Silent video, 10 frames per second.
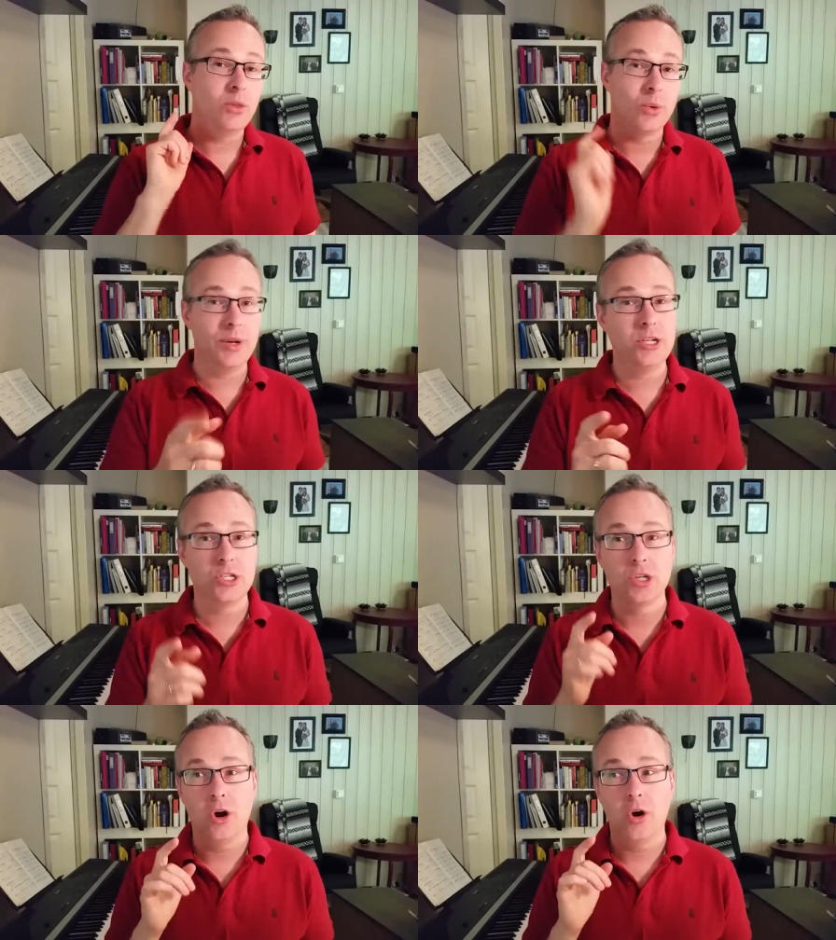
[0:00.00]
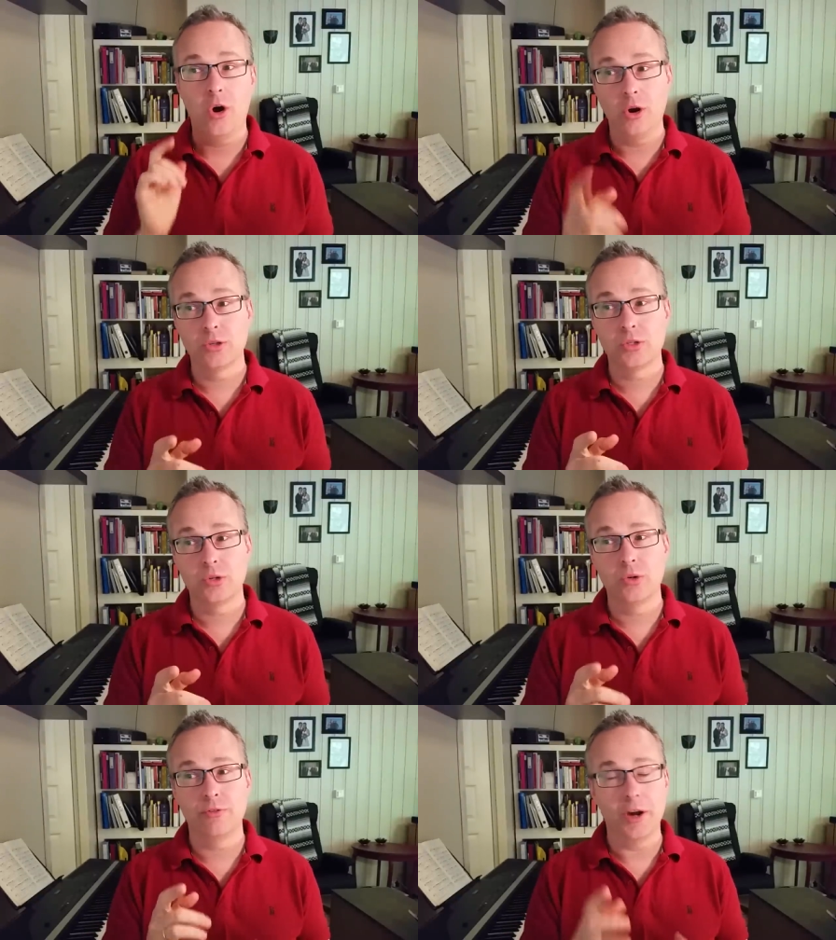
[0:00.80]
Norwegians are
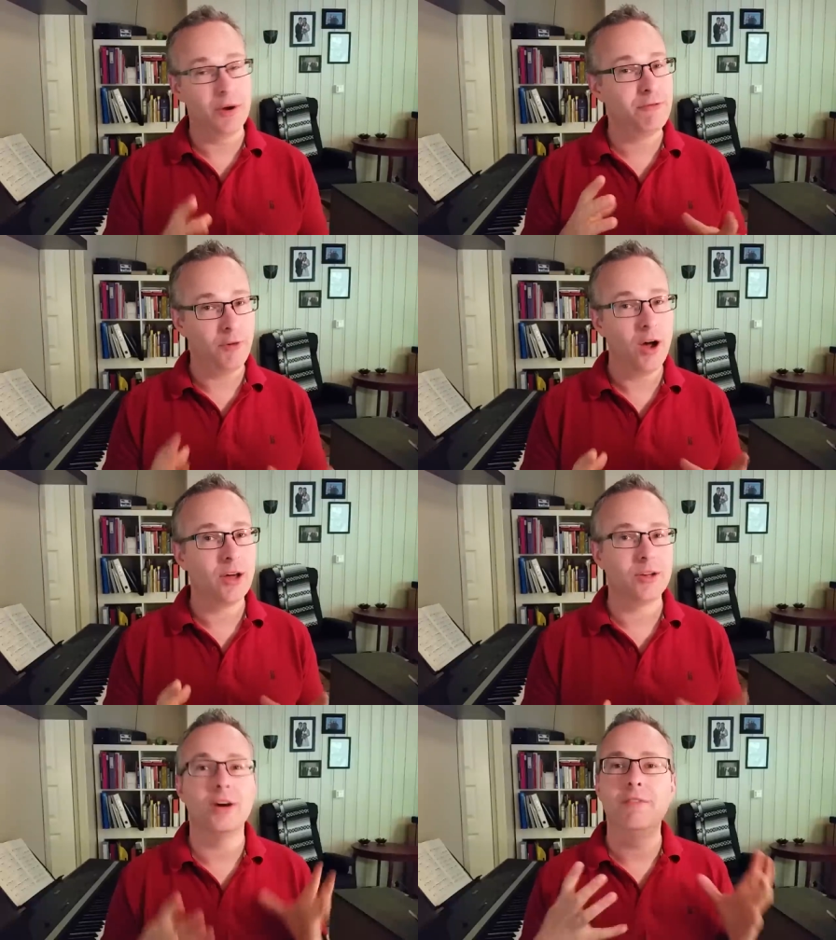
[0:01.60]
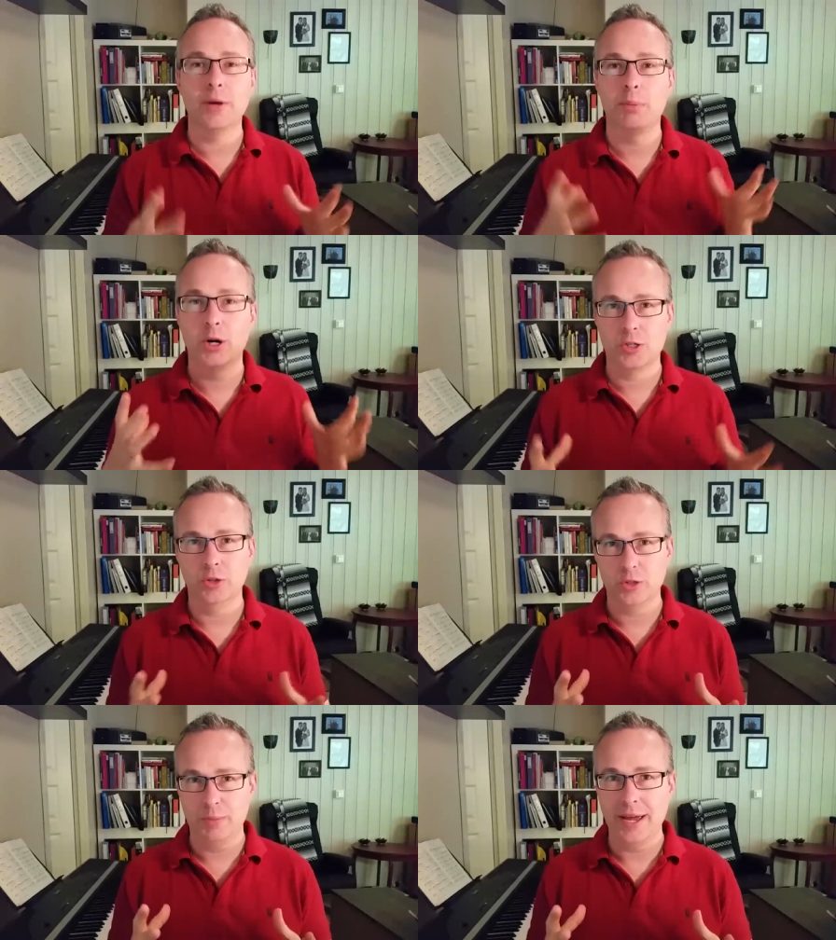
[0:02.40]
also very fond of their
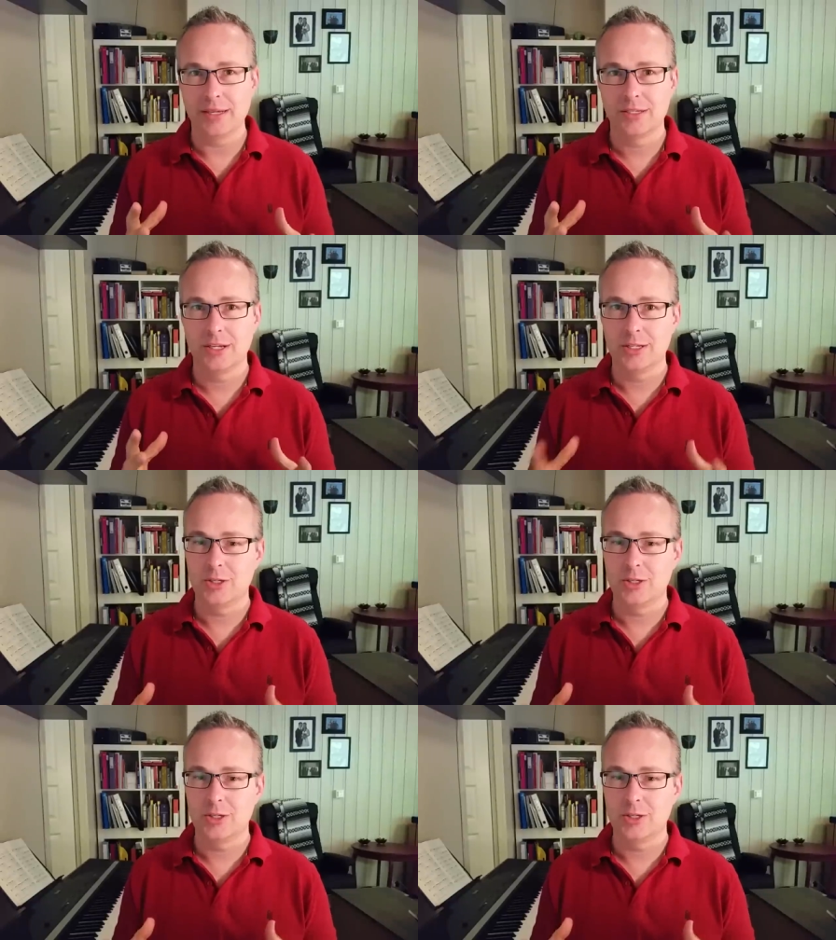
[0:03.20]
personal space.